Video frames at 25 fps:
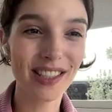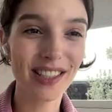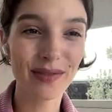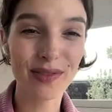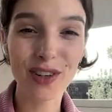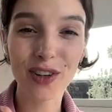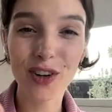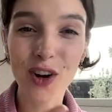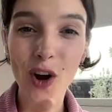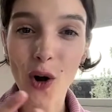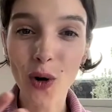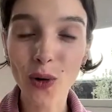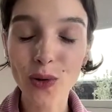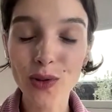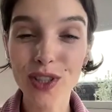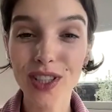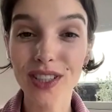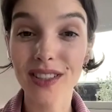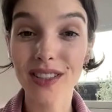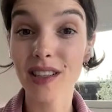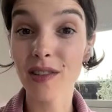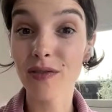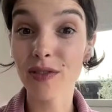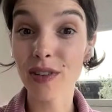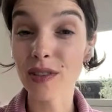different
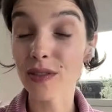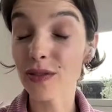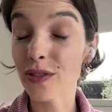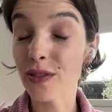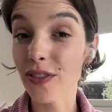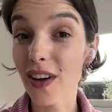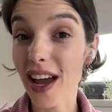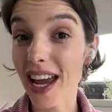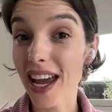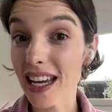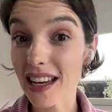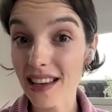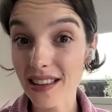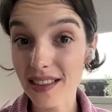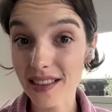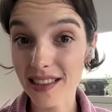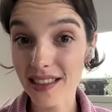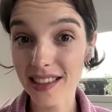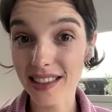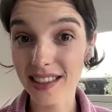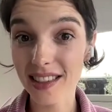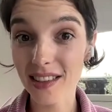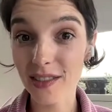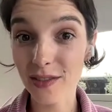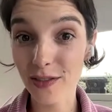cultures, different
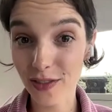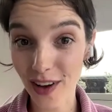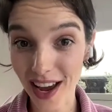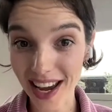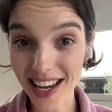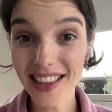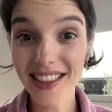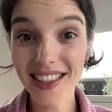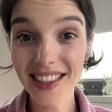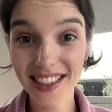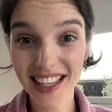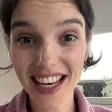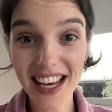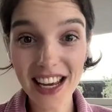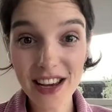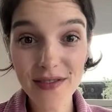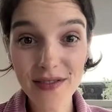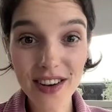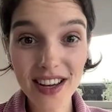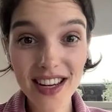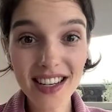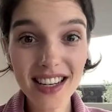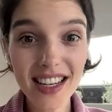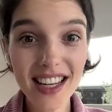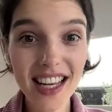faiths
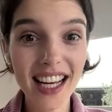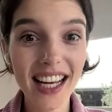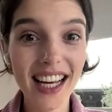even.